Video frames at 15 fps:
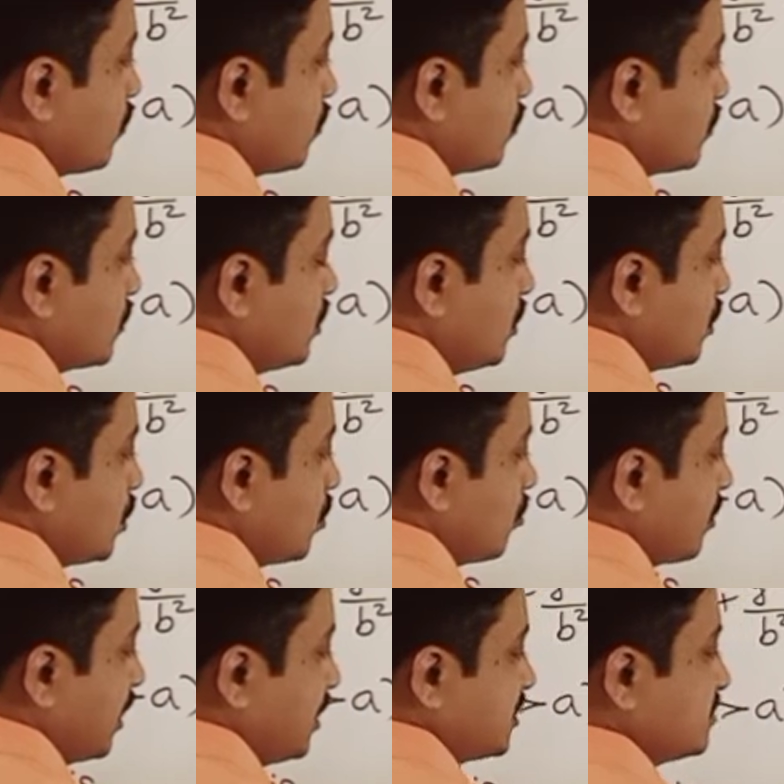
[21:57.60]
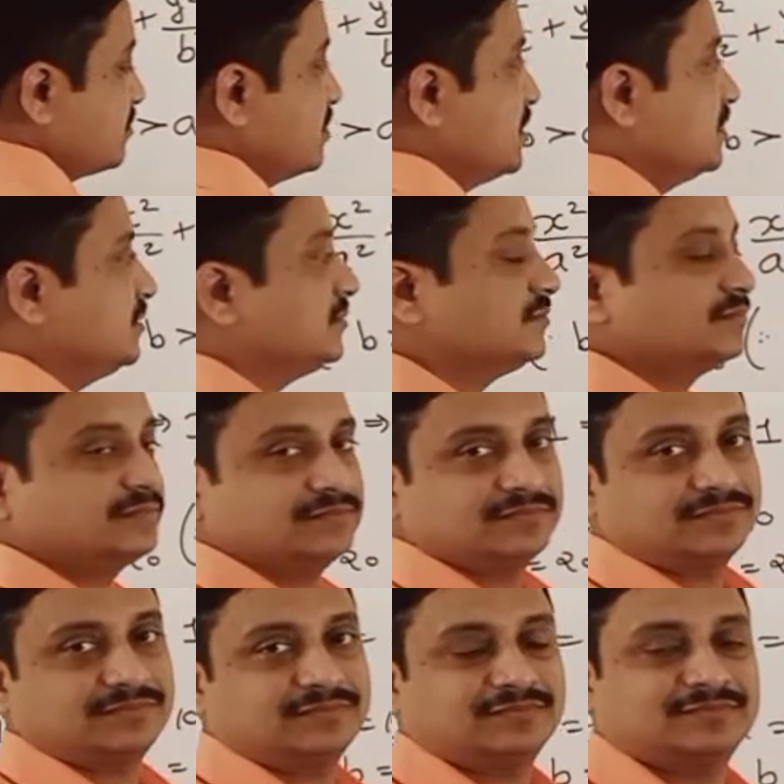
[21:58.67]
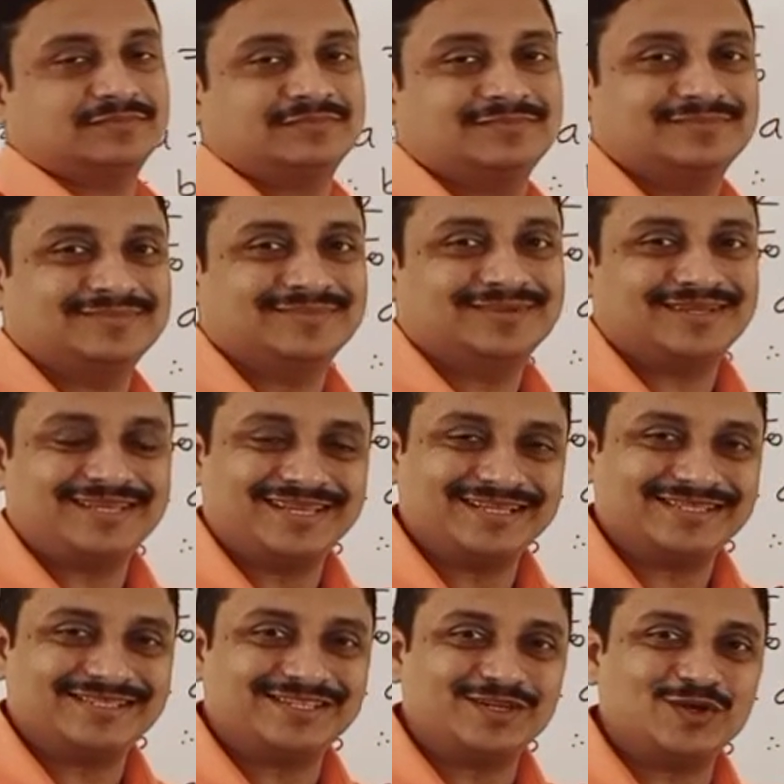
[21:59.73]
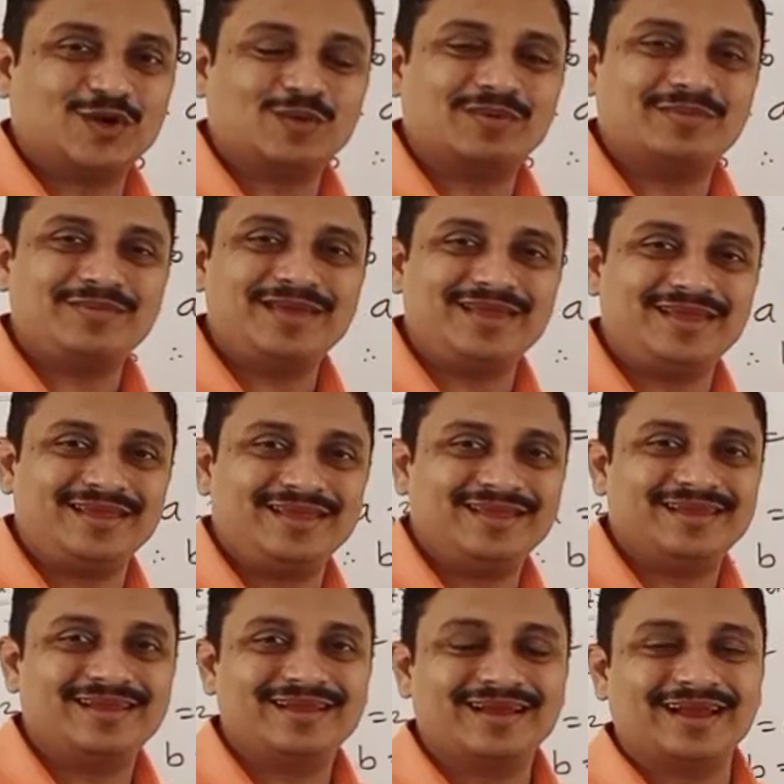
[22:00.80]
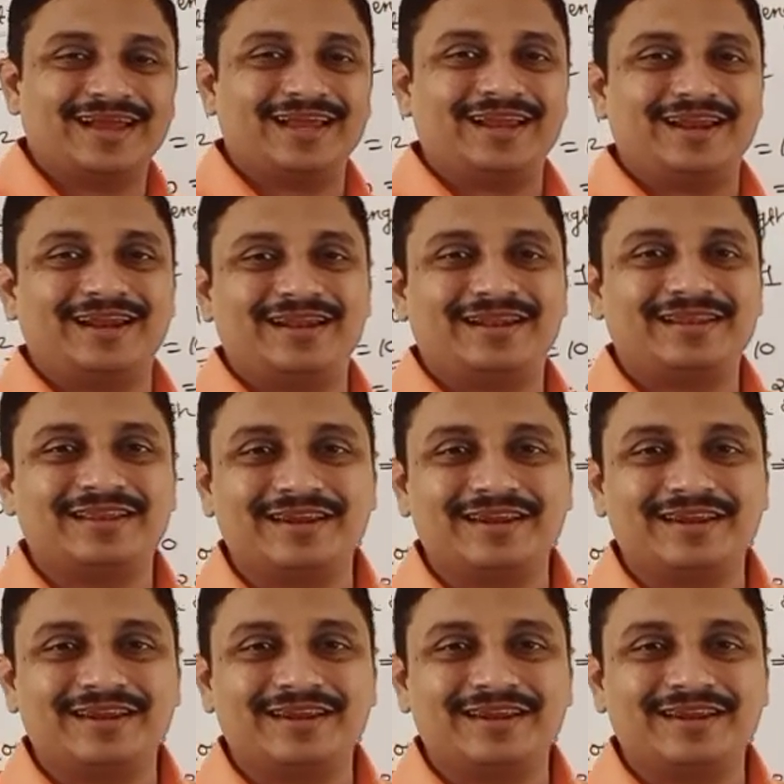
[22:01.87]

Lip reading: 0 comma minus b. Yes, 0 comma b, and the